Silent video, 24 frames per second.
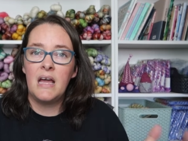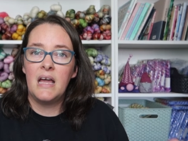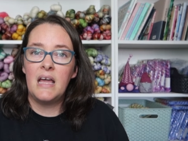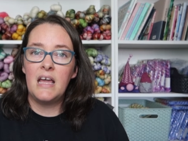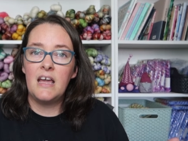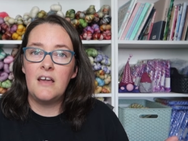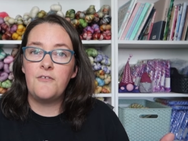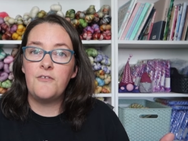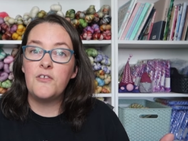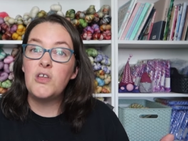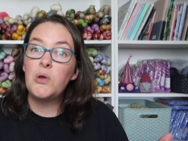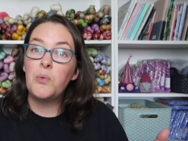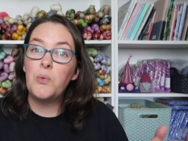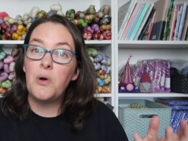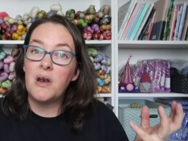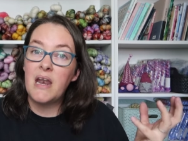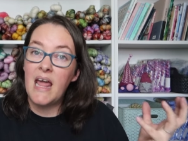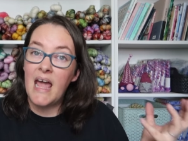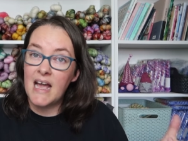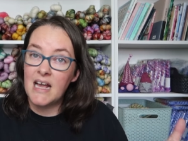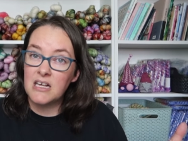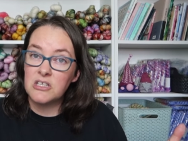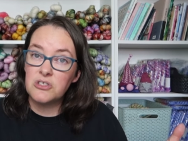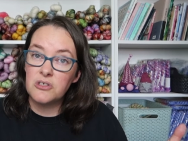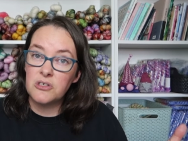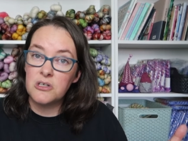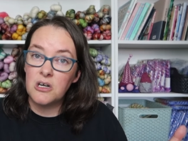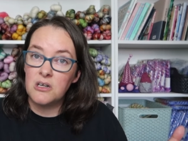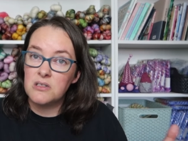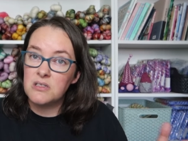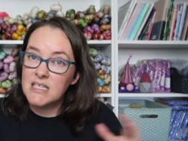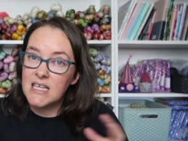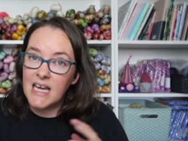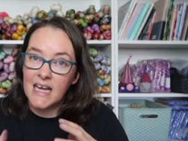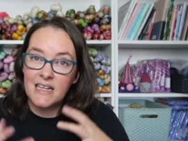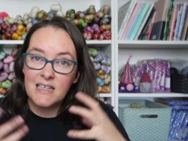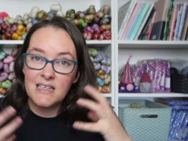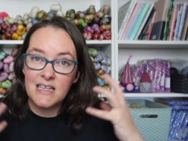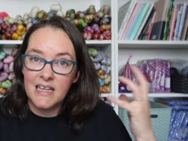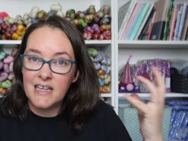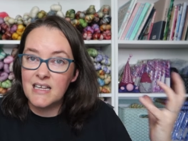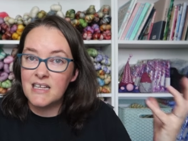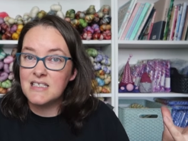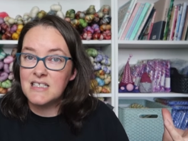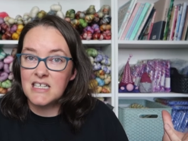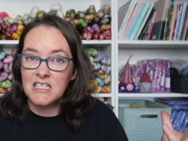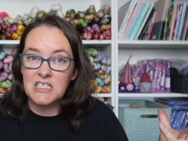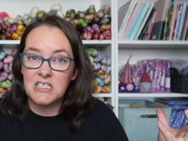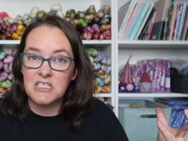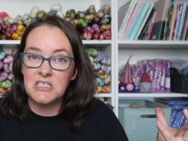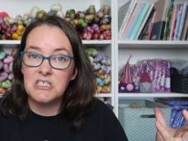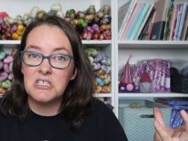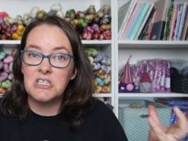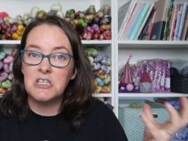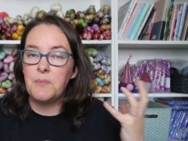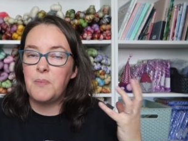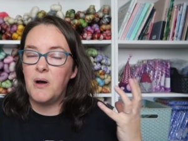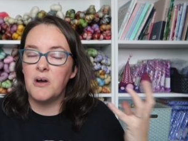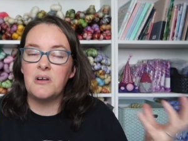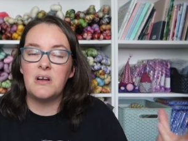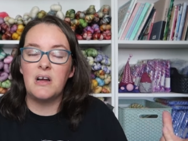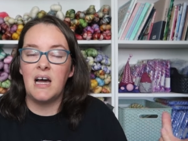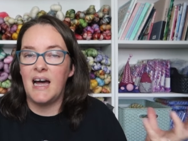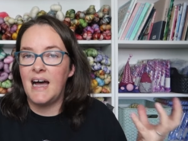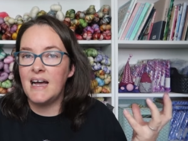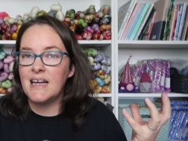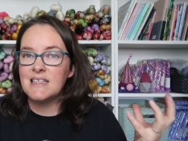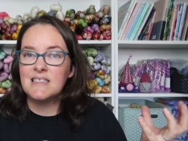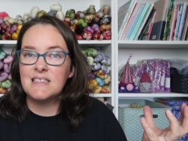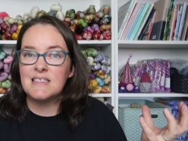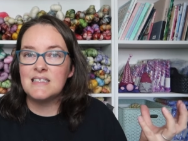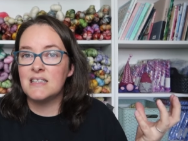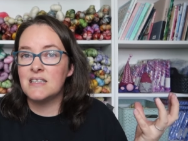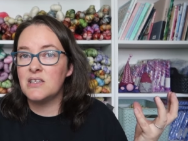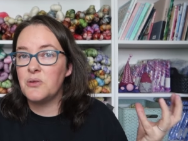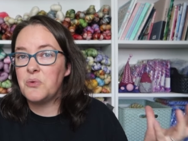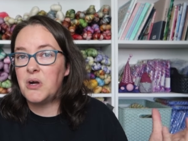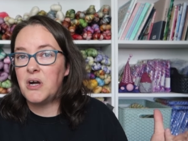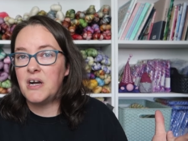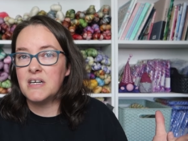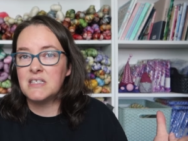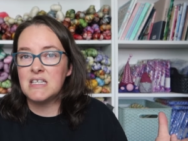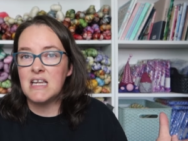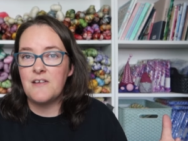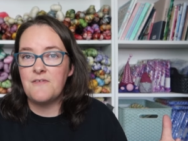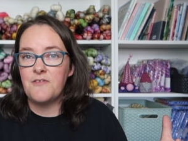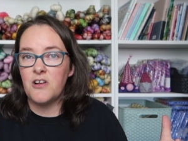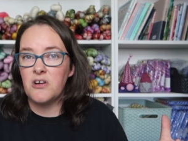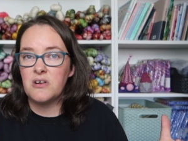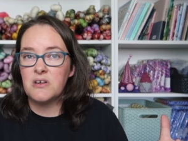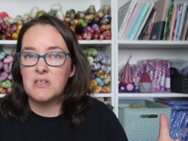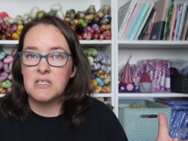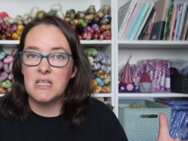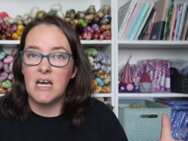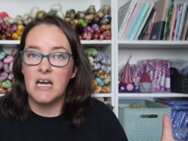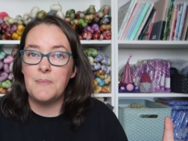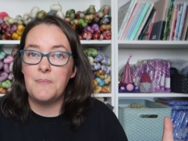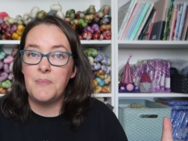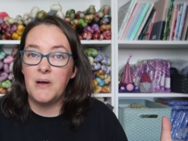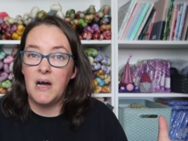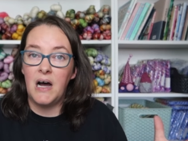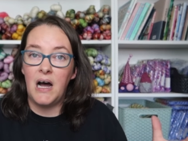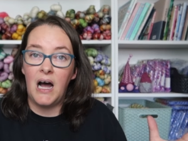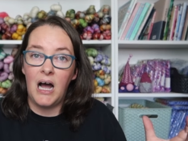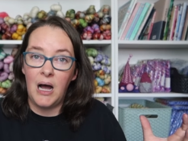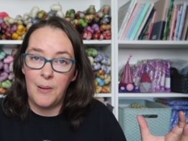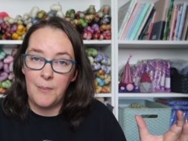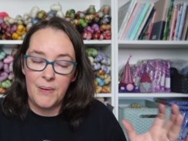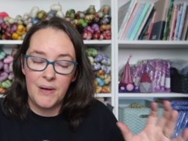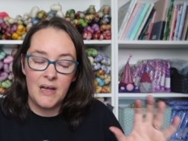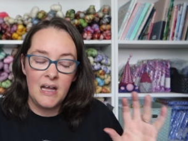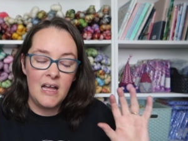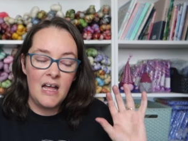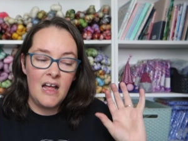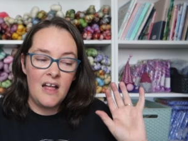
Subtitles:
If you want extra content in addition to the podcasts and the workday vlogs that I put up,